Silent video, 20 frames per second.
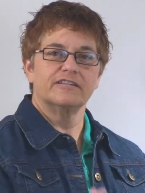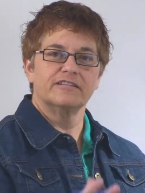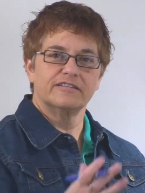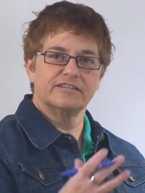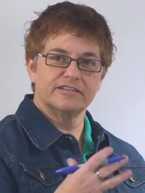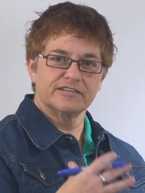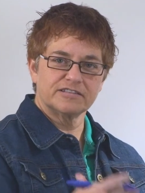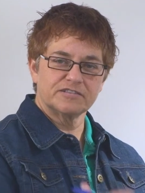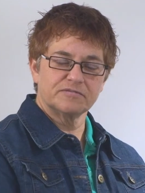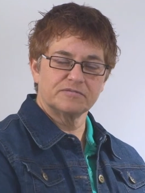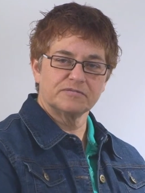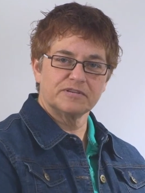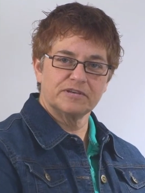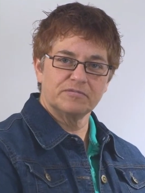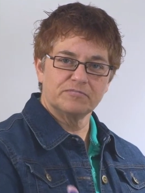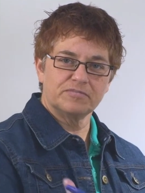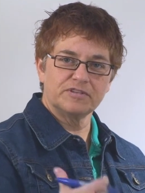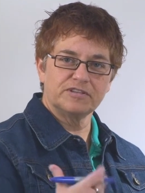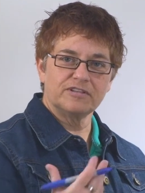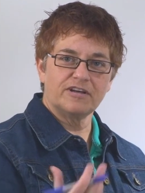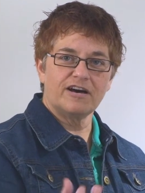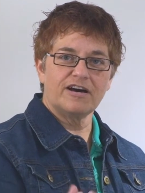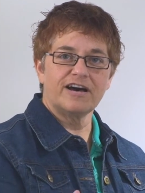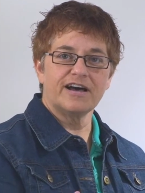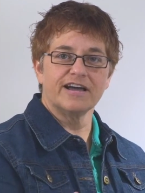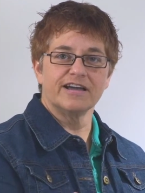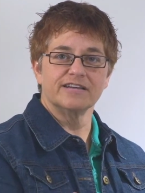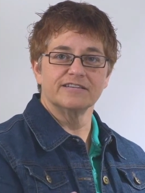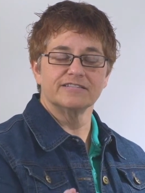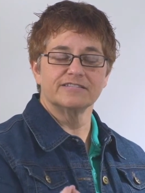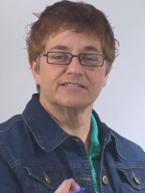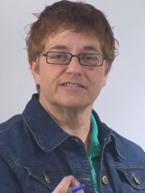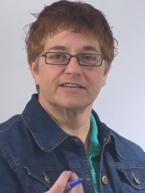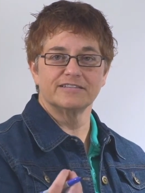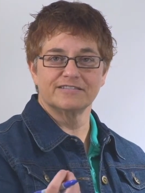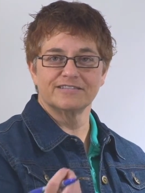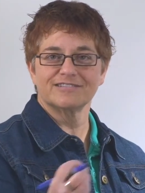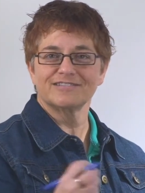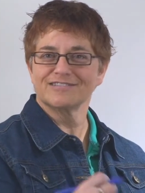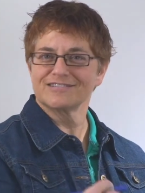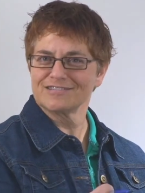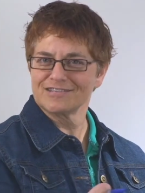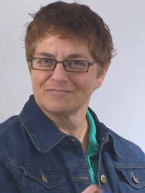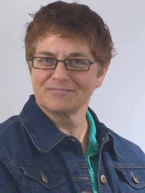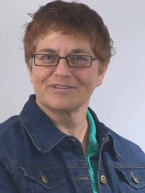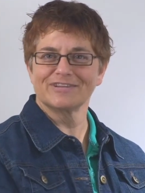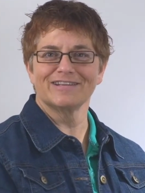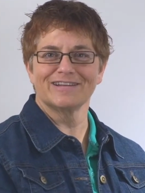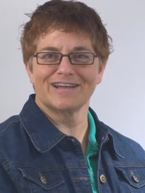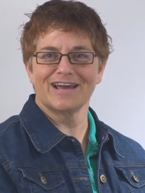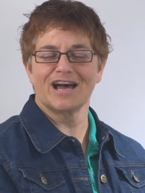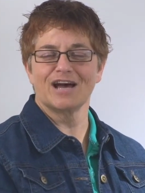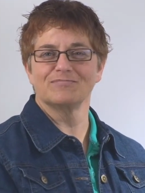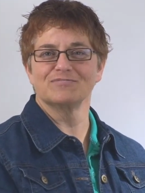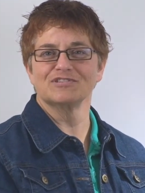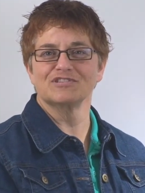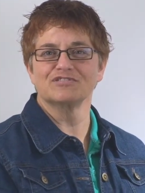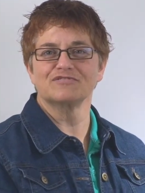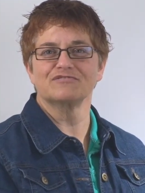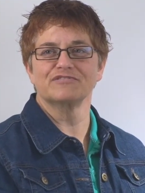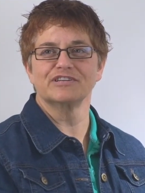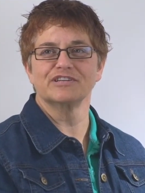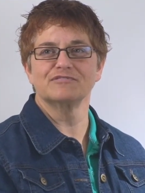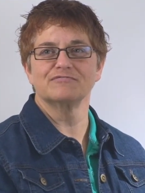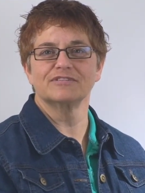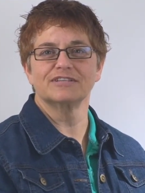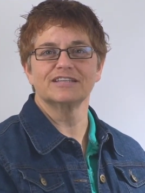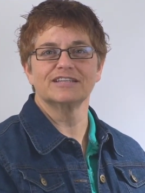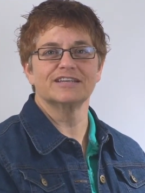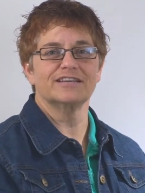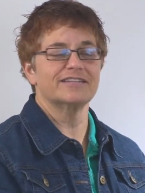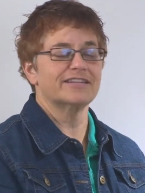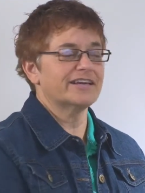This implies that this is something that happens frequently,